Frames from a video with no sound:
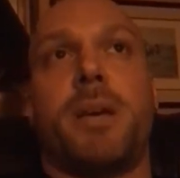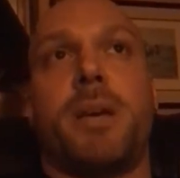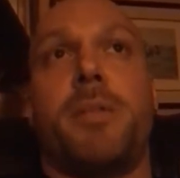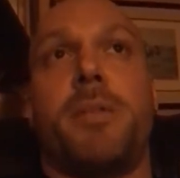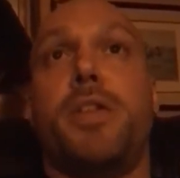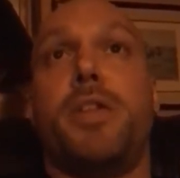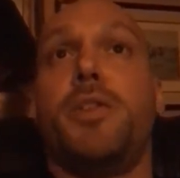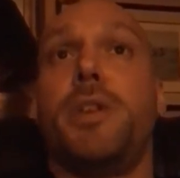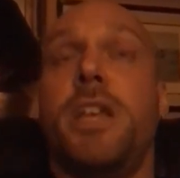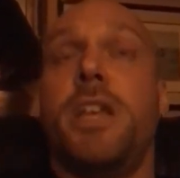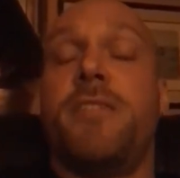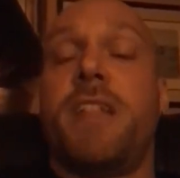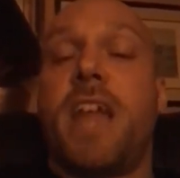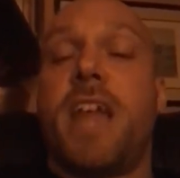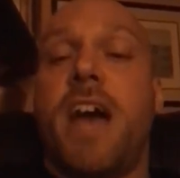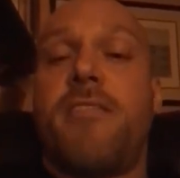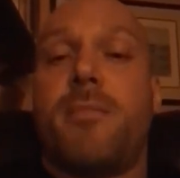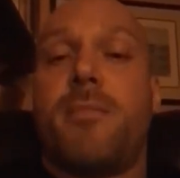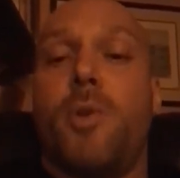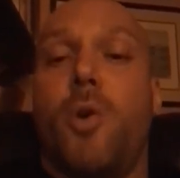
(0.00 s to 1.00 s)
And then you can even
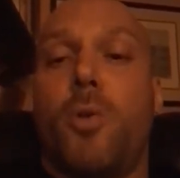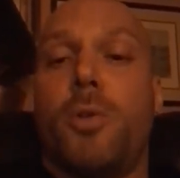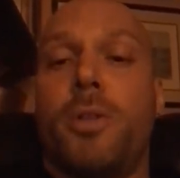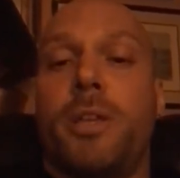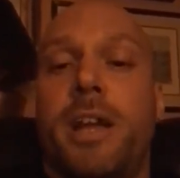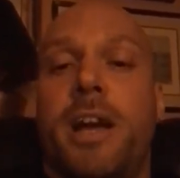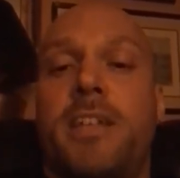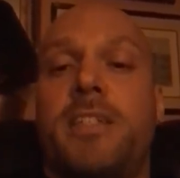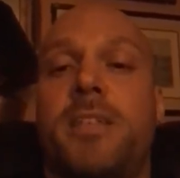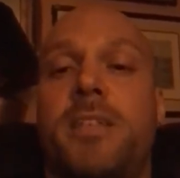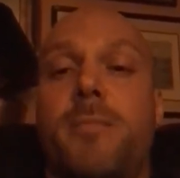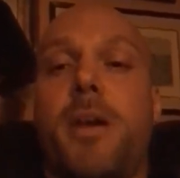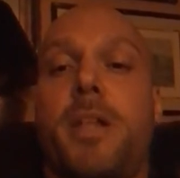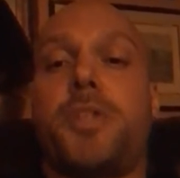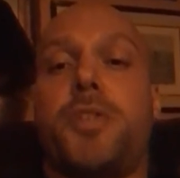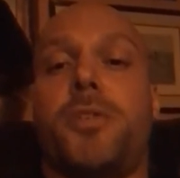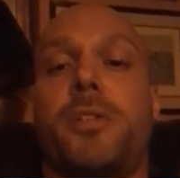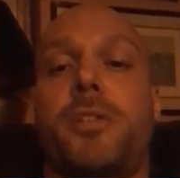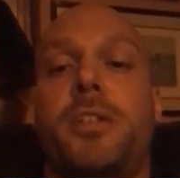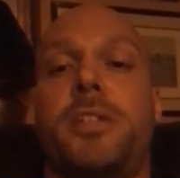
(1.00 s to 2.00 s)
have them hold it
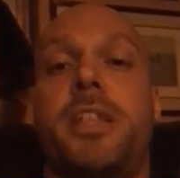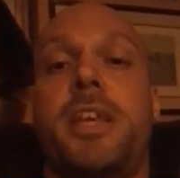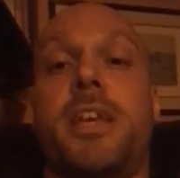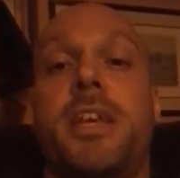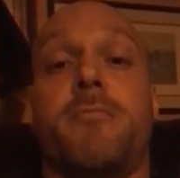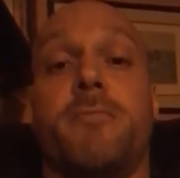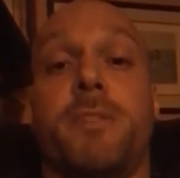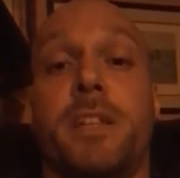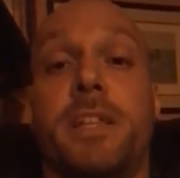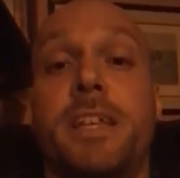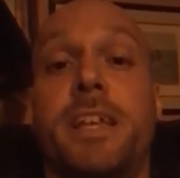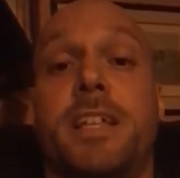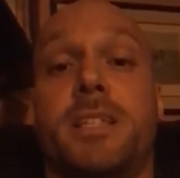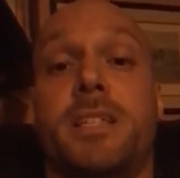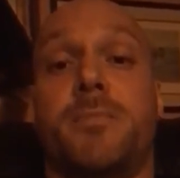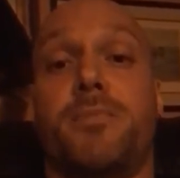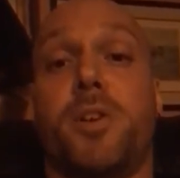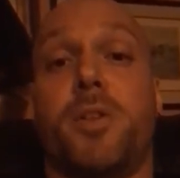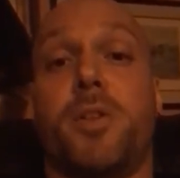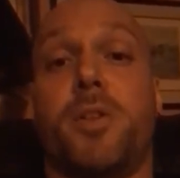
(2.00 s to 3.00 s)
isometrically so they can really get some
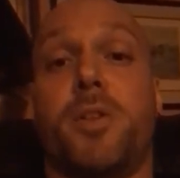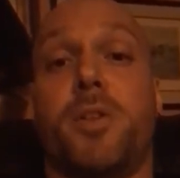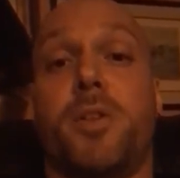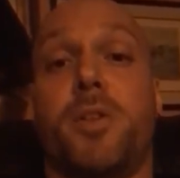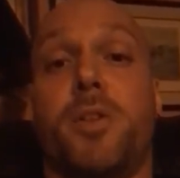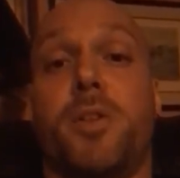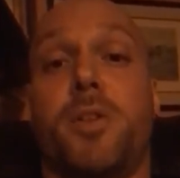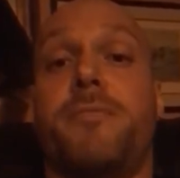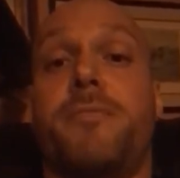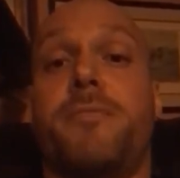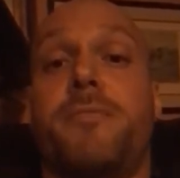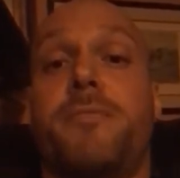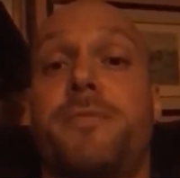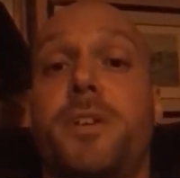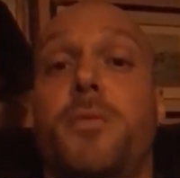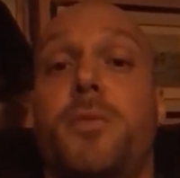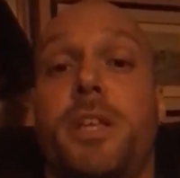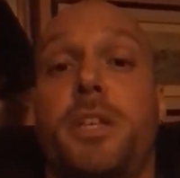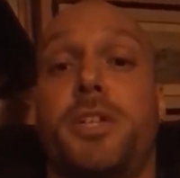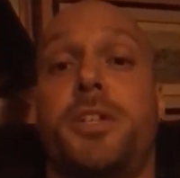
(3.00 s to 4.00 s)
proprioception
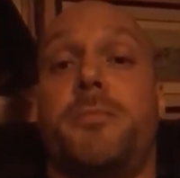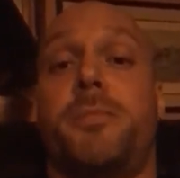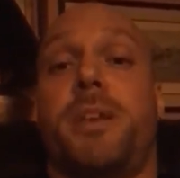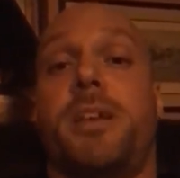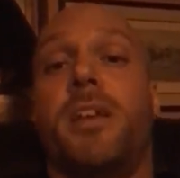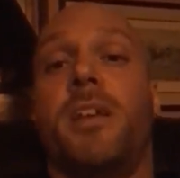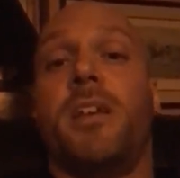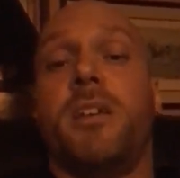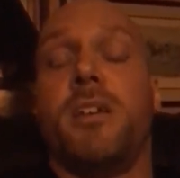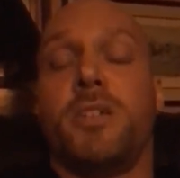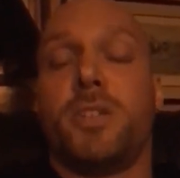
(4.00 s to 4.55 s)
feel where they should be.